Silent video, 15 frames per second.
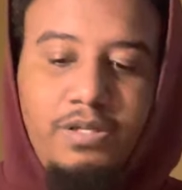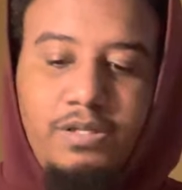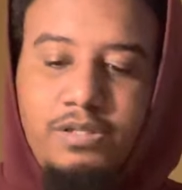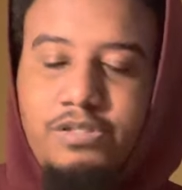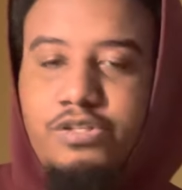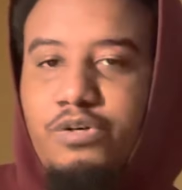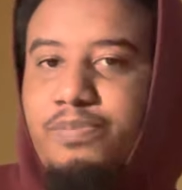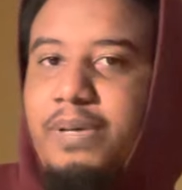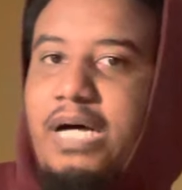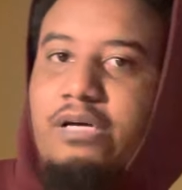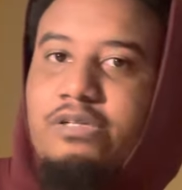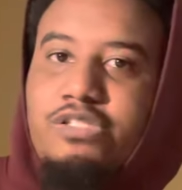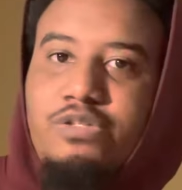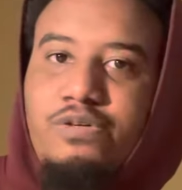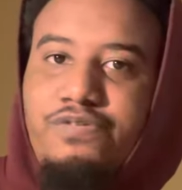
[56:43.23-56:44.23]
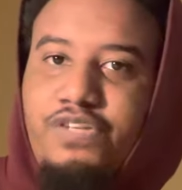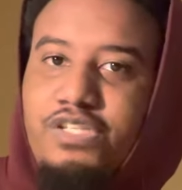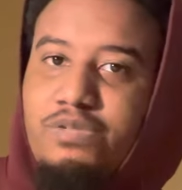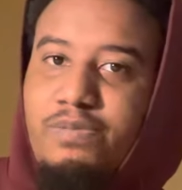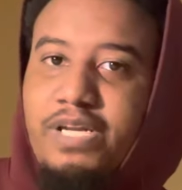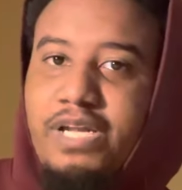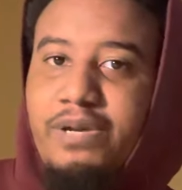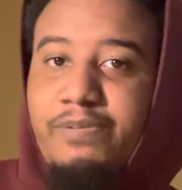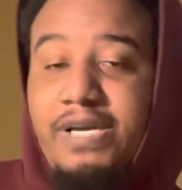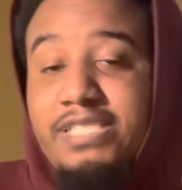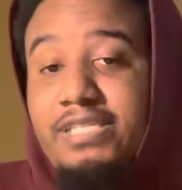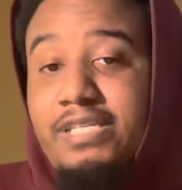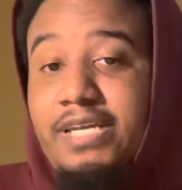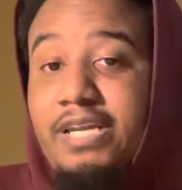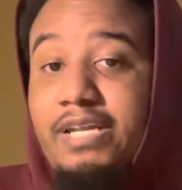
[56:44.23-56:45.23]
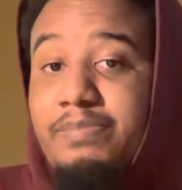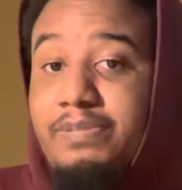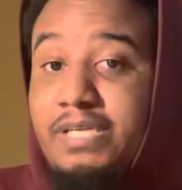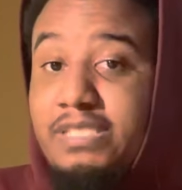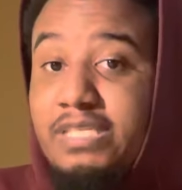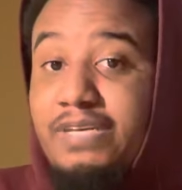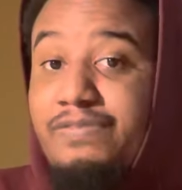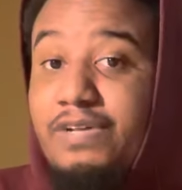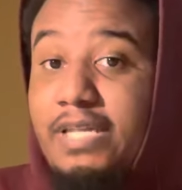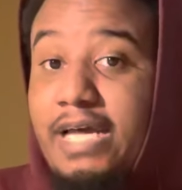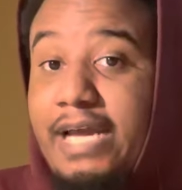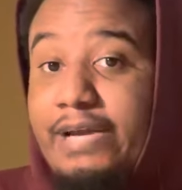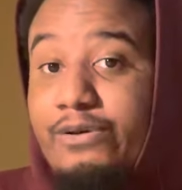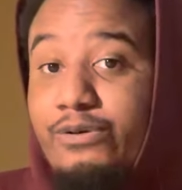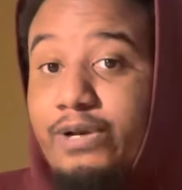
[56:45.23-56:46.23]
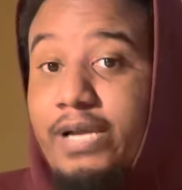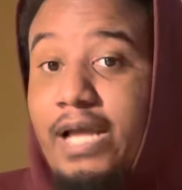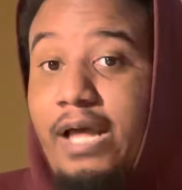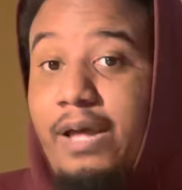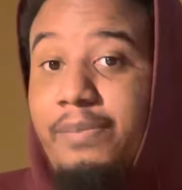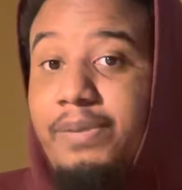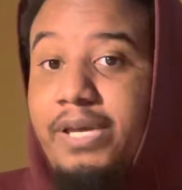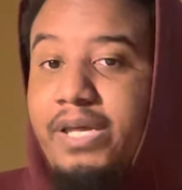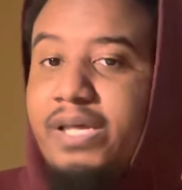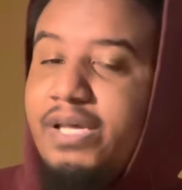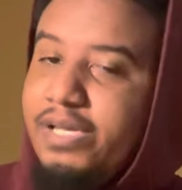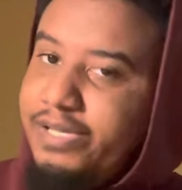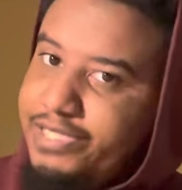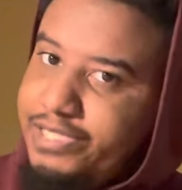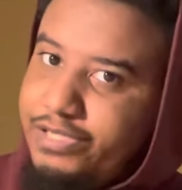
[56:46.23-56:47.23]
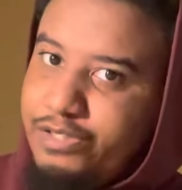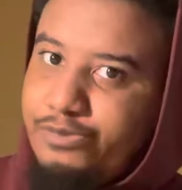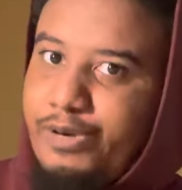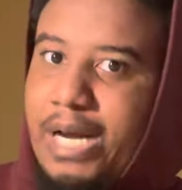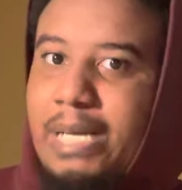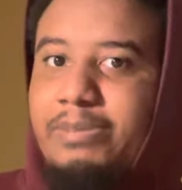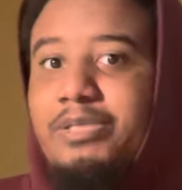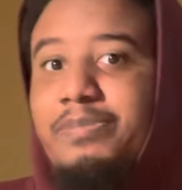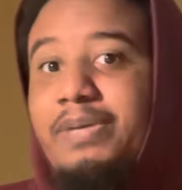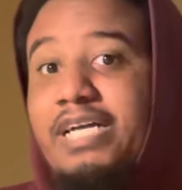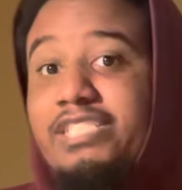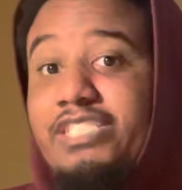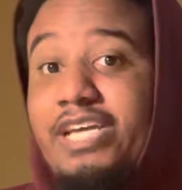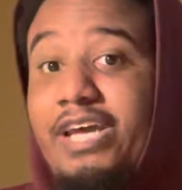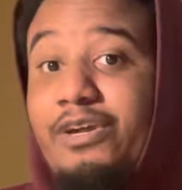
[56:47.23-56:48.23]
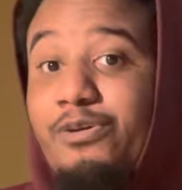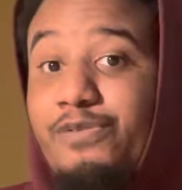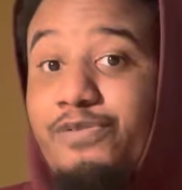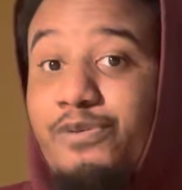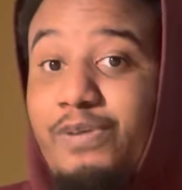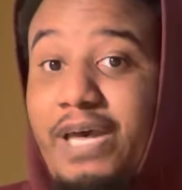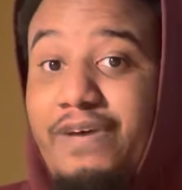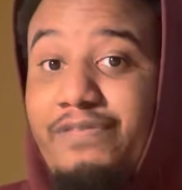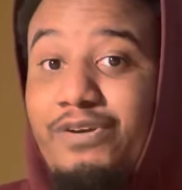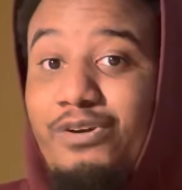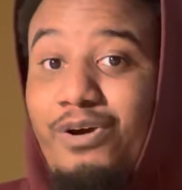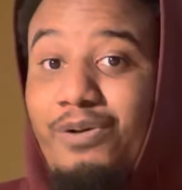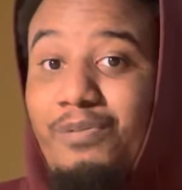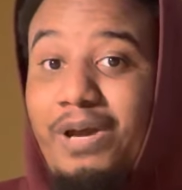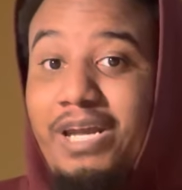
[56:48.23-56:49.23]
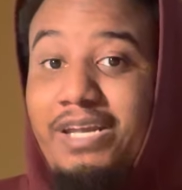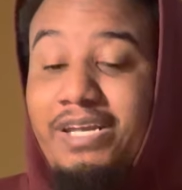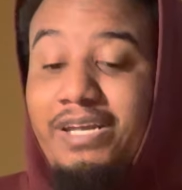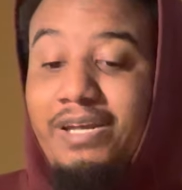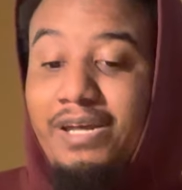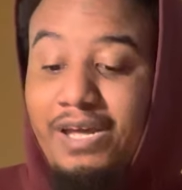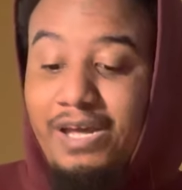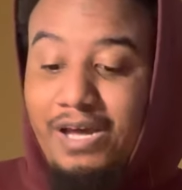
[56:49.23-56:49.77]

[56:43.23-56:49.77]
So Pile 2, if this reading resonated, please leave a like or a comment. Subscribe to my channel if you haven't already.